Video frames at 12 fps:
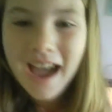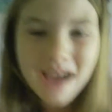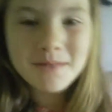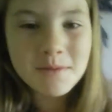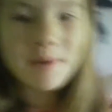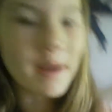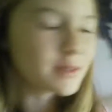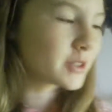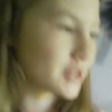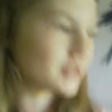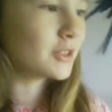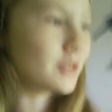I'm about
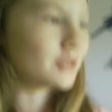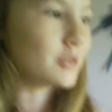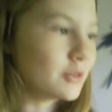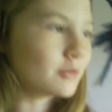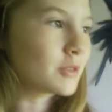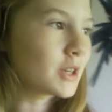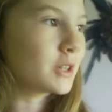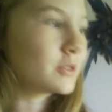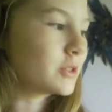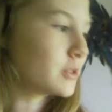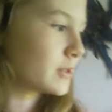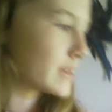to go
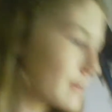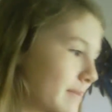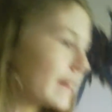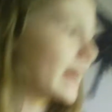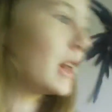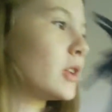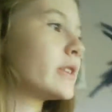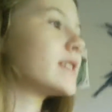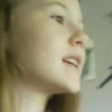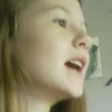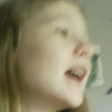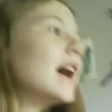do something
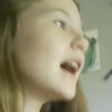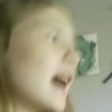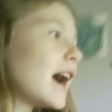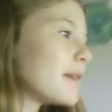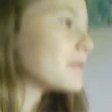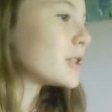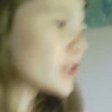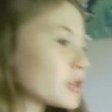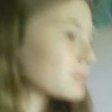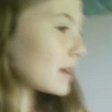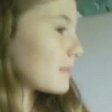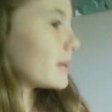else. I'm not
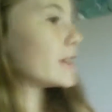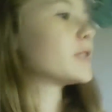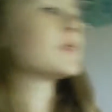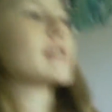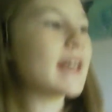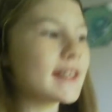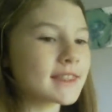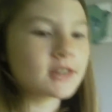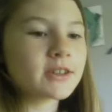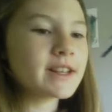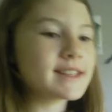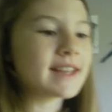sure what I'm going to do. It's
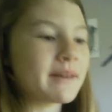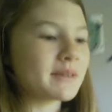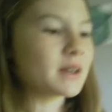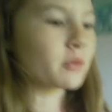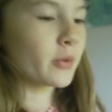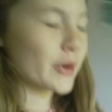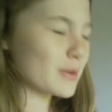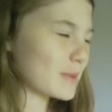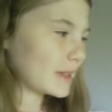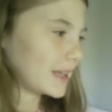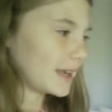8.37 and we're going to be